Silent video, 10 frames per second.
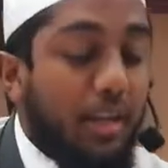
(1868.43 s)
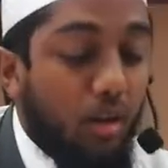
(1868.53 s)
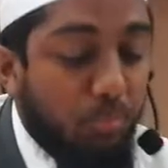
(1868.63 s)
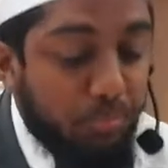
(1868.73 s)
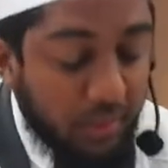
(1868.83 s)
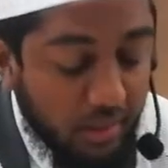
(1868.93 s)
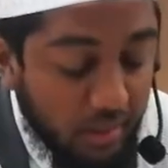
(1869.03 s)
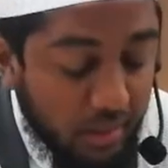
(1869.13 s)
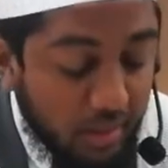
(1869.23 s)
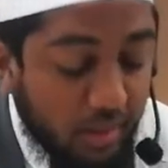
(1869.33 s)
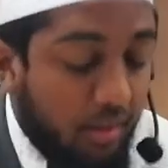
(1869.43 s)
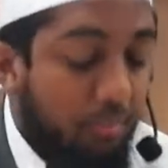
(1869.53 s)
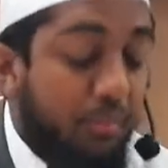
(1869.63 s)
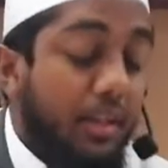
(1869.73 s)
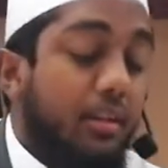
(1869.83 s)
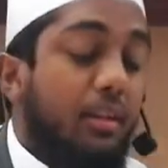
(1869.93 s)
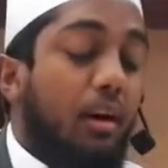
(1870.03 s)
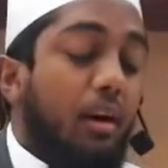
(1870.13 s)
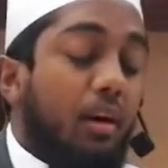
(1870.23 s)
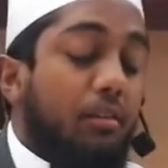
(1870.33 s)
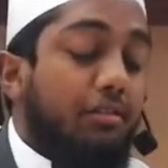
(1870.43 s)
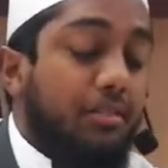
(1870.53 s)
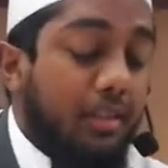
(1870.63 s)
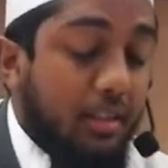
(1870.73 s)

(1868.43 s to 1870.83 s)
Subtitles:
rope, min of